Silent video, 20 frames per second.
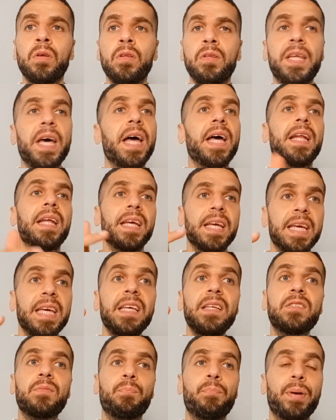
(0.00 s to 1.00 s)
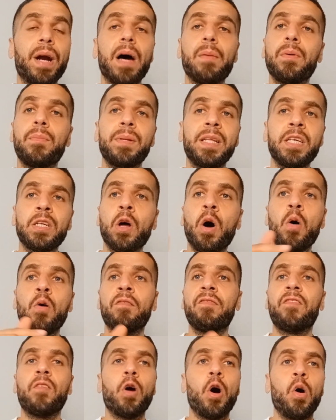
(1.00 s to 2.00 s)
that he's probably known
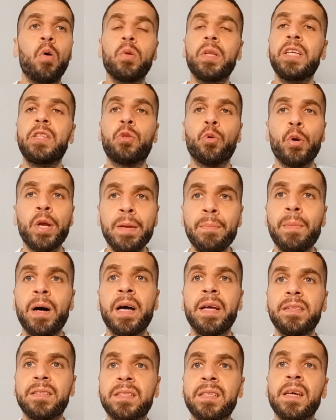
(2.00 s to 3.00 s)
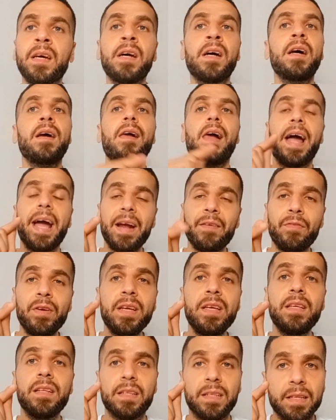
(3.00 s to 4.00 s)
for only three months,
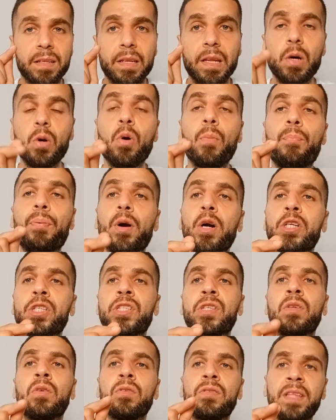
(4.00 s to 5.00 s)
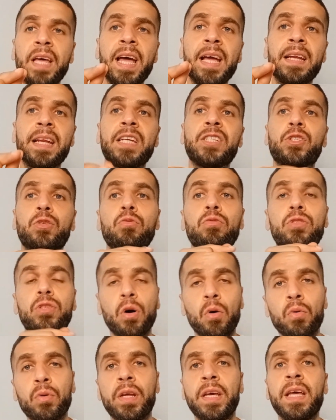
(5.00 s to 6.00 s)
every little personal thing that you
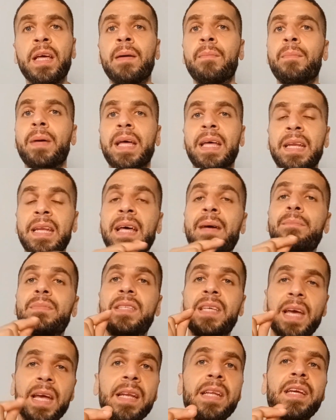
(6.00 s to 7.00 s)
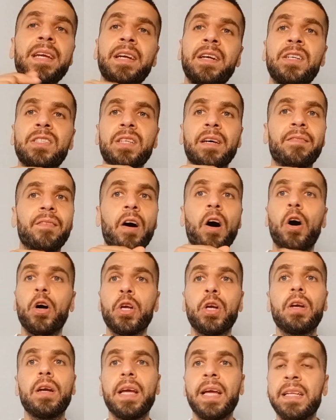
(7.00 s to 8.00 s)
told him in them 10 years of all
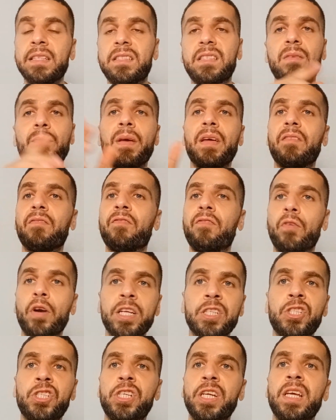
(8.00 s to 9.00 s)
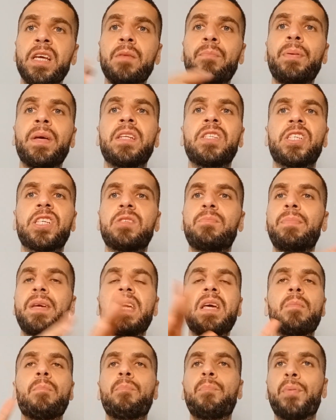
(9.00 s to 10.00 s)
your intimate friendship and just
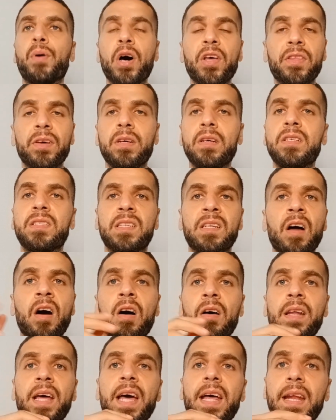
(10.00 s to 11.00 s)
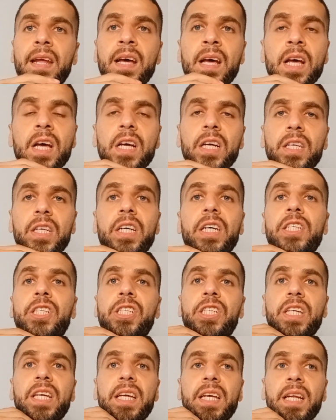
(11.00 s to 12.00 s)
being brothers and all that good
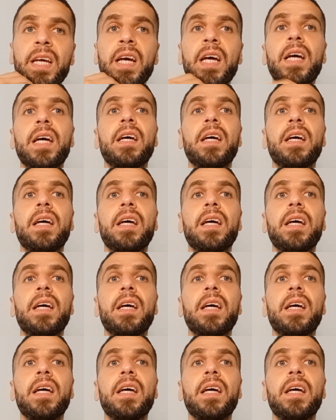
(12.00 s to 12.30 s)
shit,